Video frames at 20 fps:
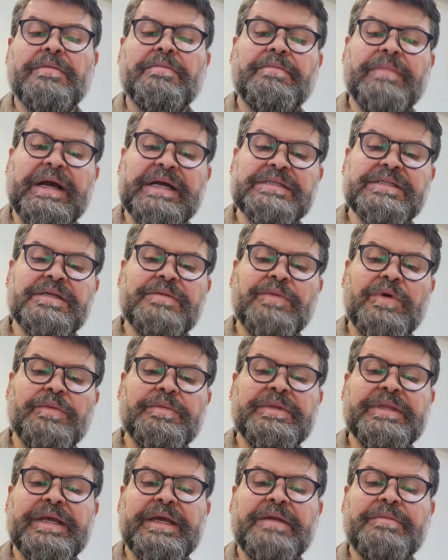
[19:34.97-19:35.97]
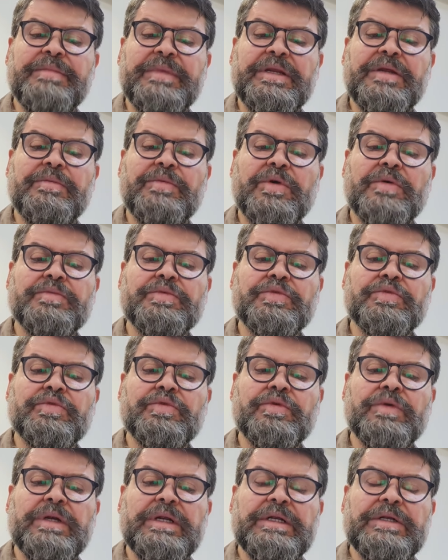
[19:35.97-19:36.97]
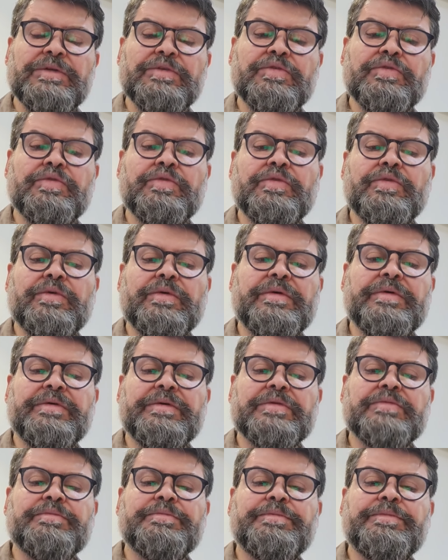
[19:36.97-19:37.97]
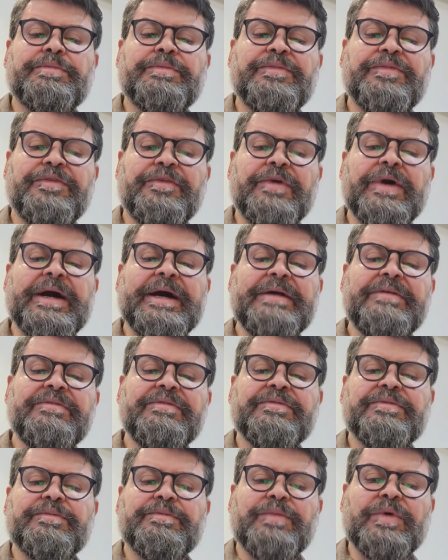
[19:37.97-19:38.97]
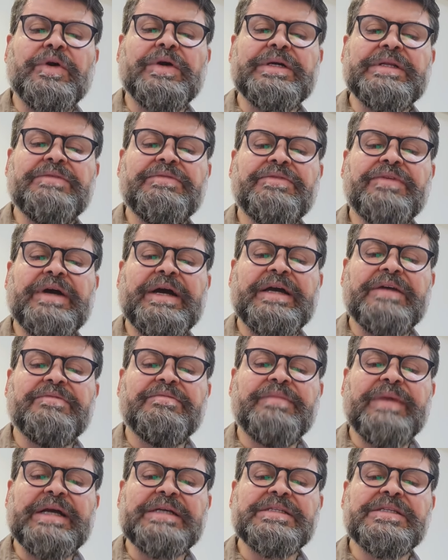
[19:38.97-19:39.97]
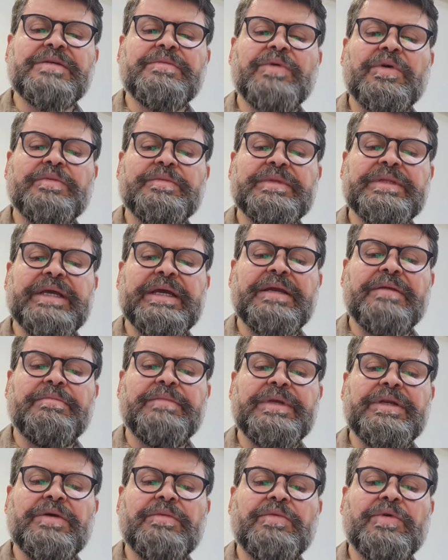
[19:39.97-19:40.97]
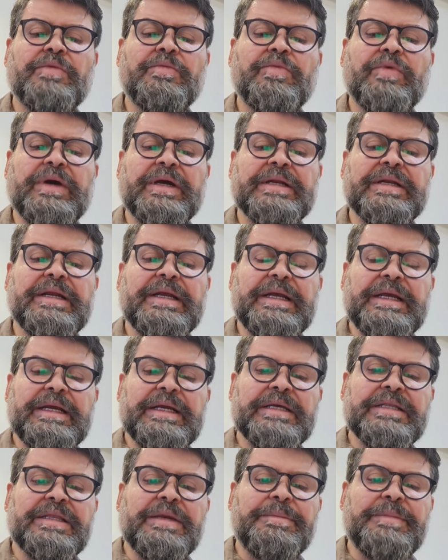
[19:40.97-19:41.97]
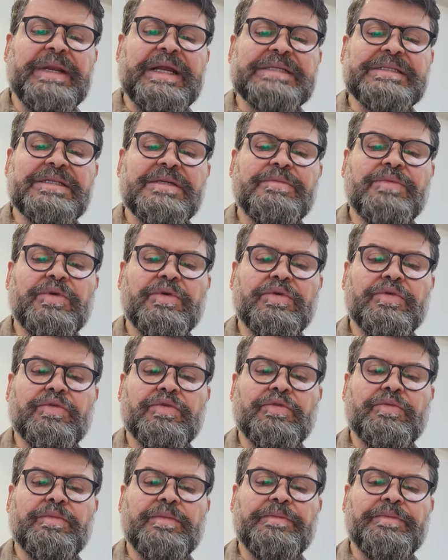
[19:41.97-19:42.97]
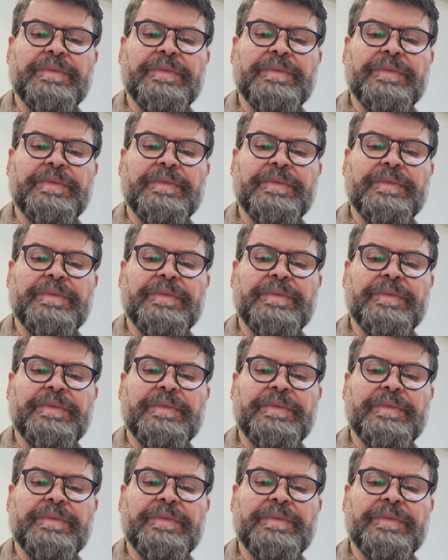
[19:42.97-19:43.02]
maximum 10, minimum 2 to 5.5, maximum 10, minimum 1 in the placebo group.